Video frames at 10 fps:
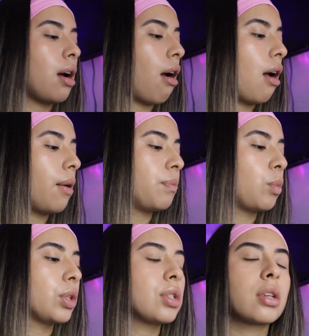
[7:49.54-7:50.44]

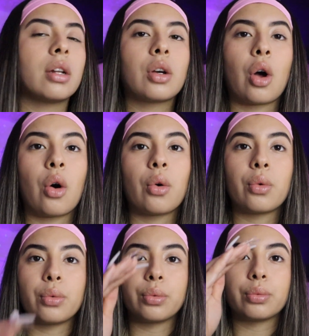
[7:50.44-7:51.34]
We're just gonna go
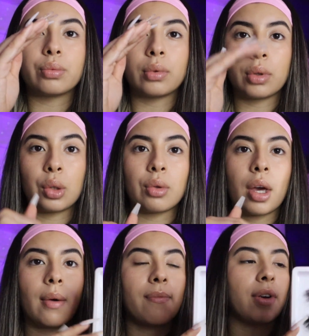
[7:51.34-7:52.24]
through them